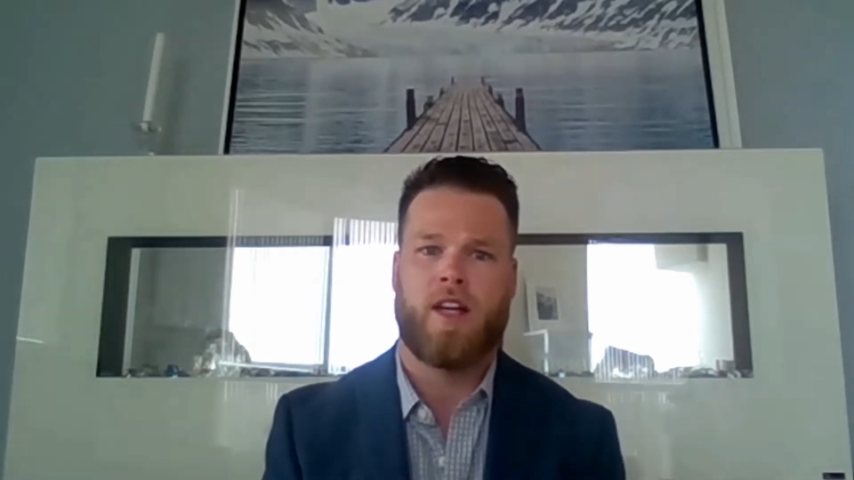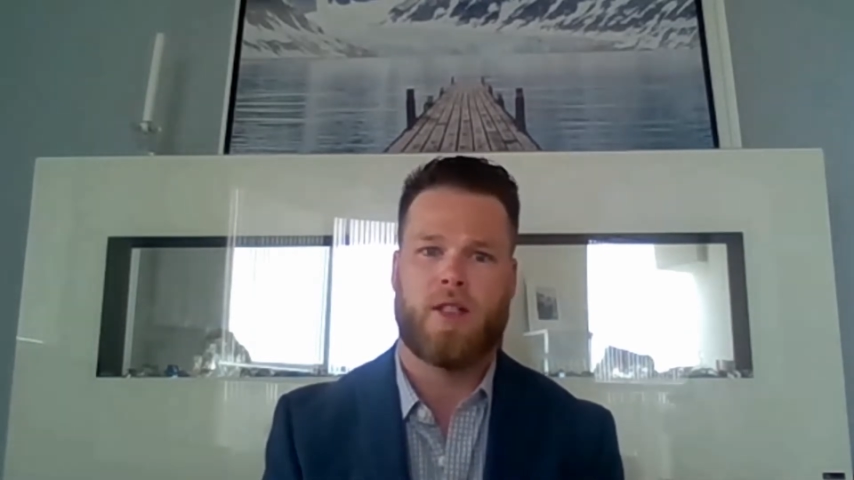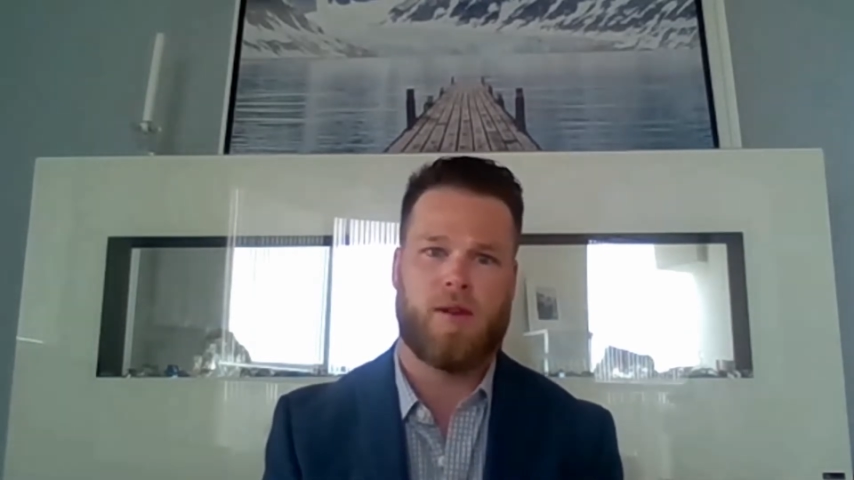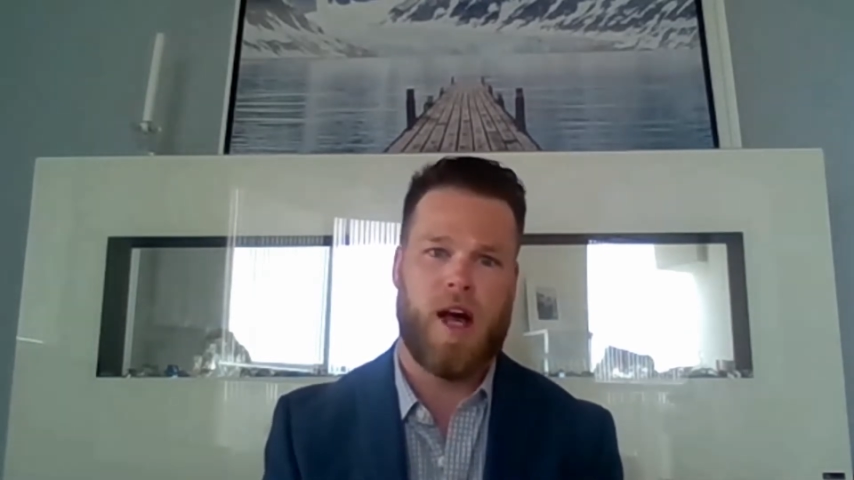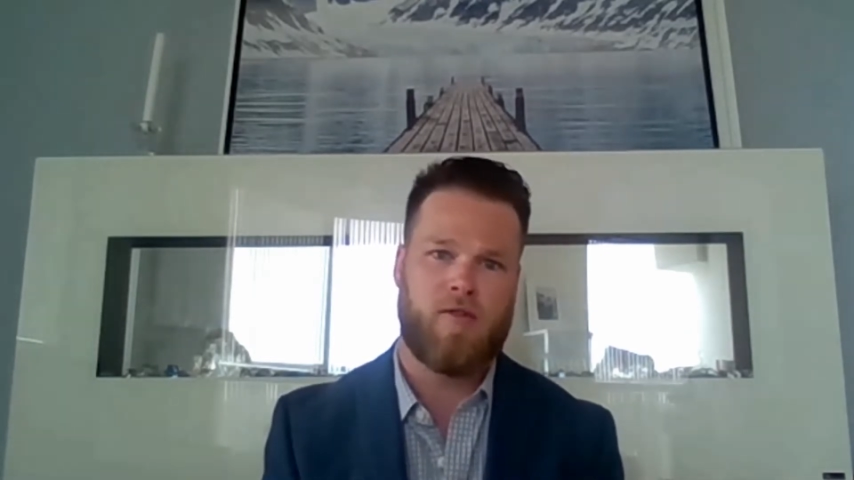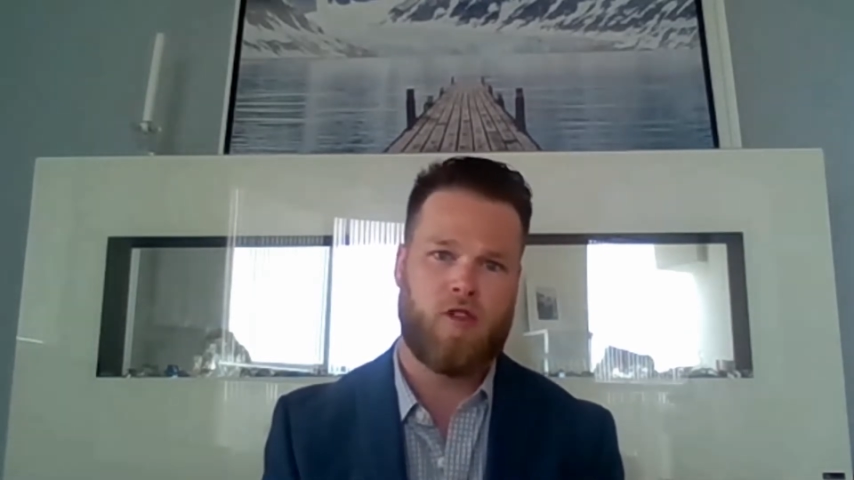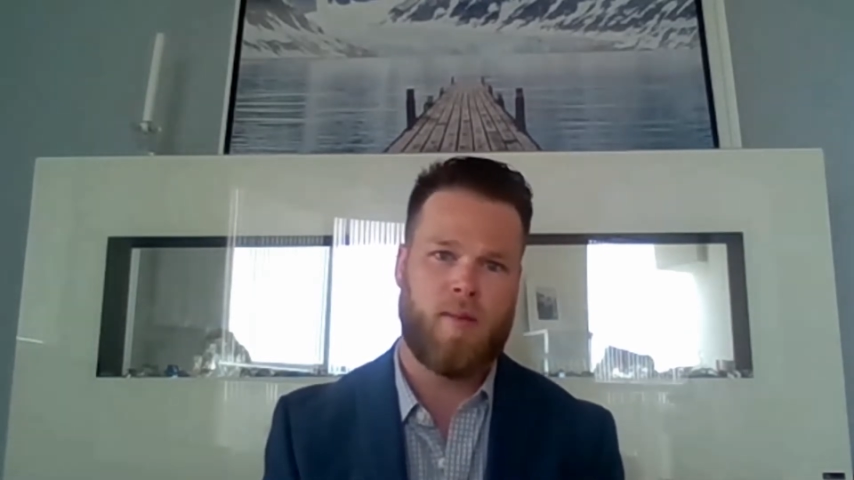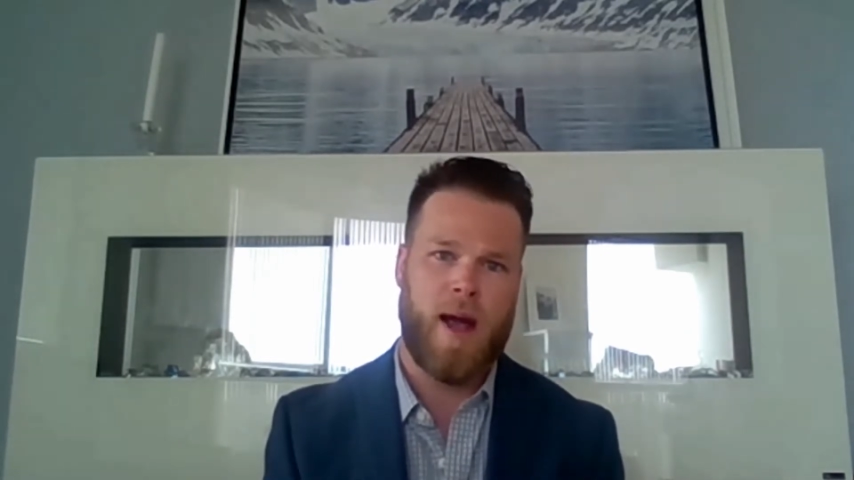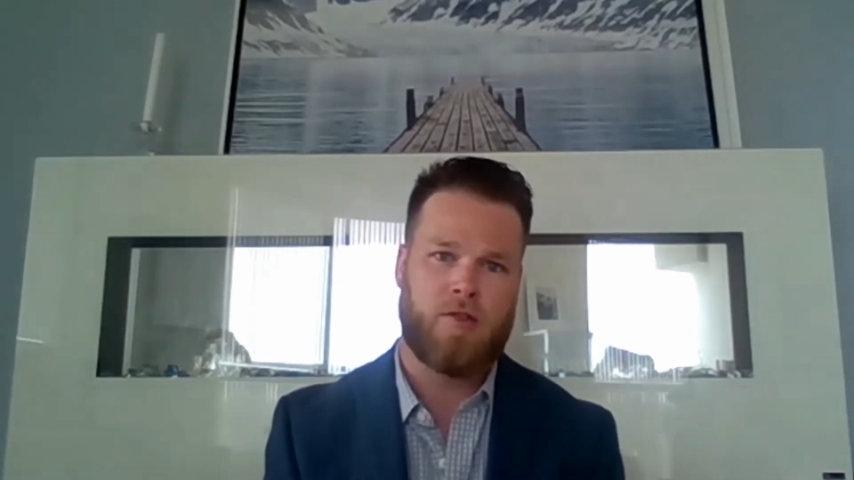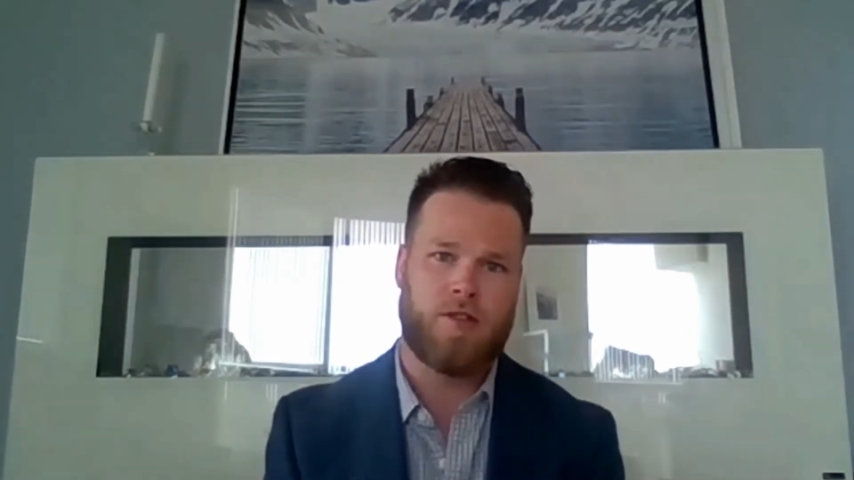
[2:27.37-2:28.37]
its
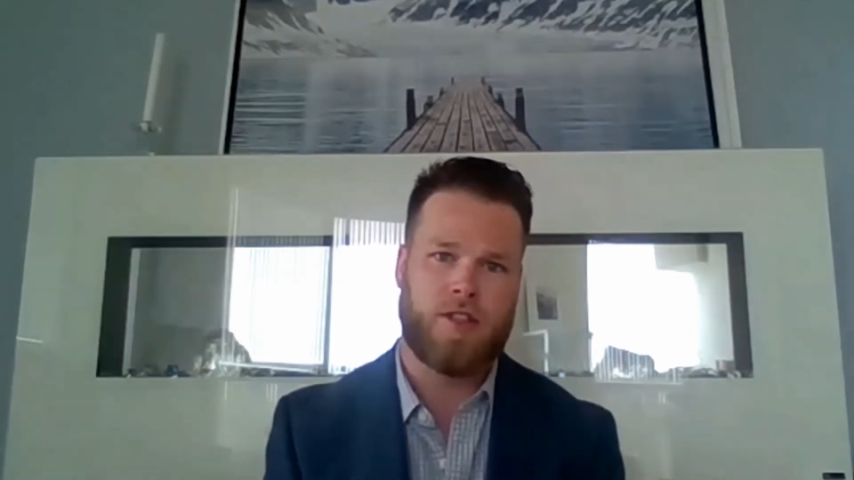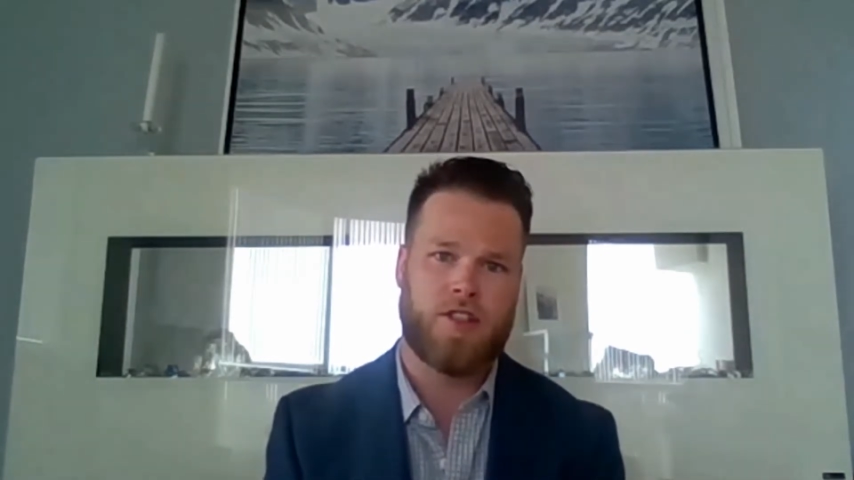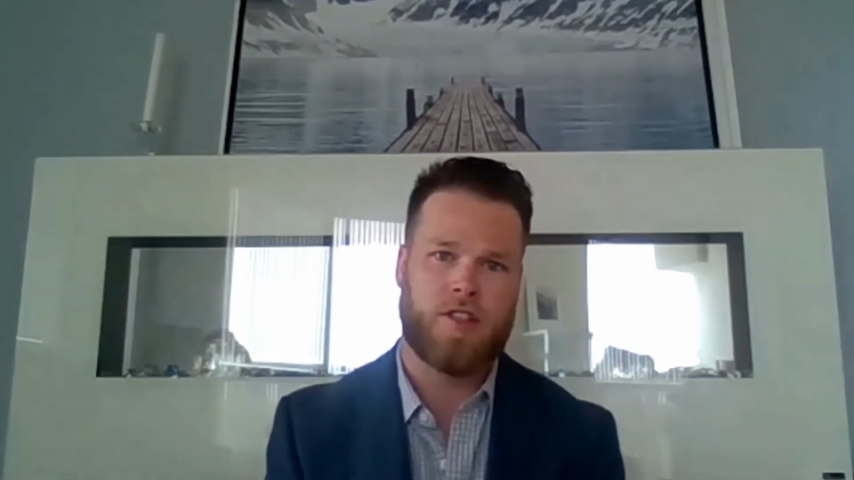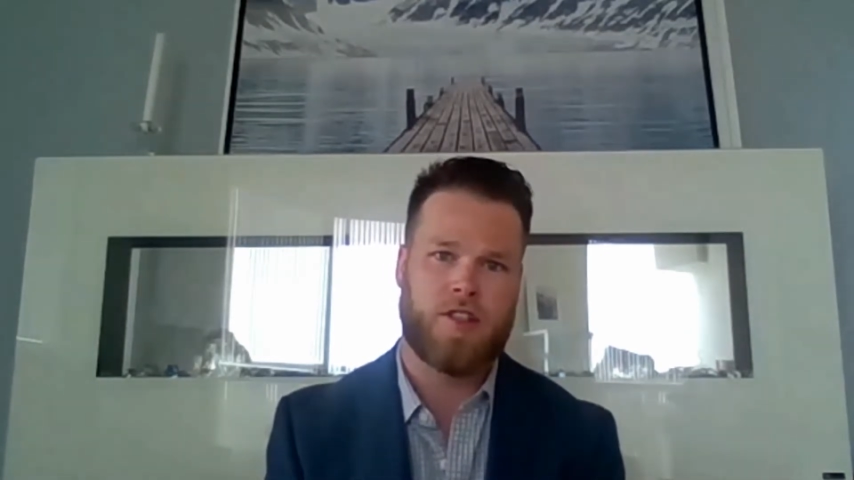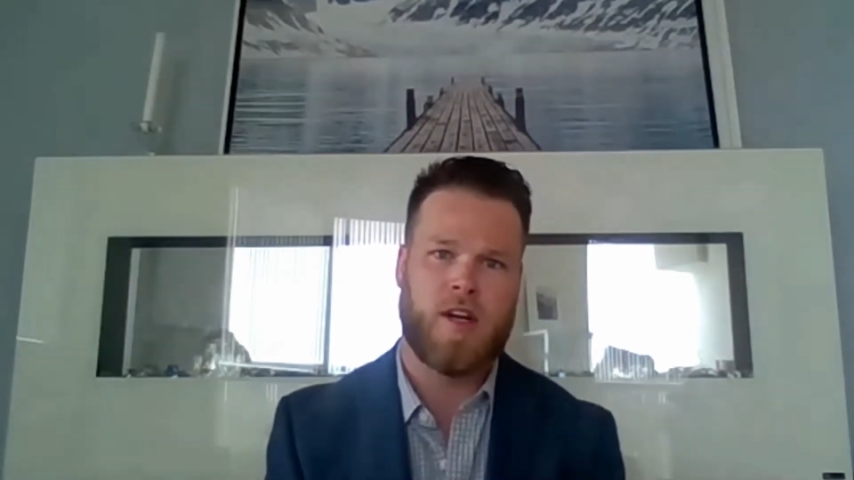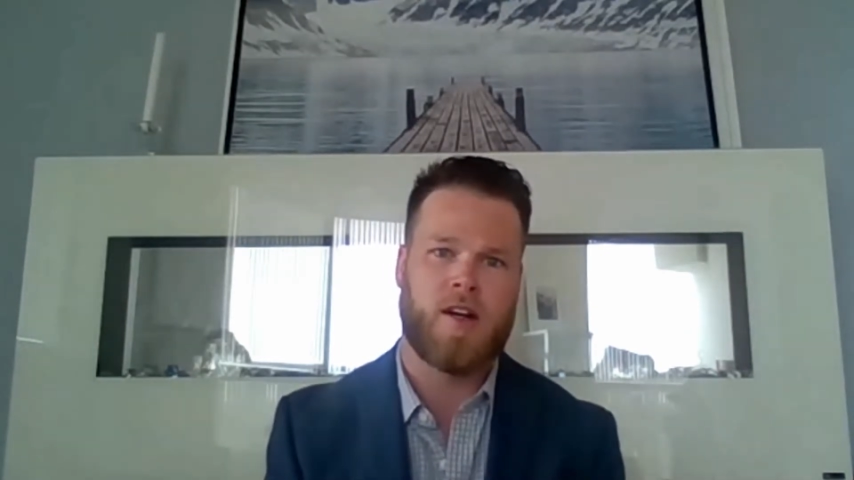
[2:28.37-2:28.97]
platform acquisition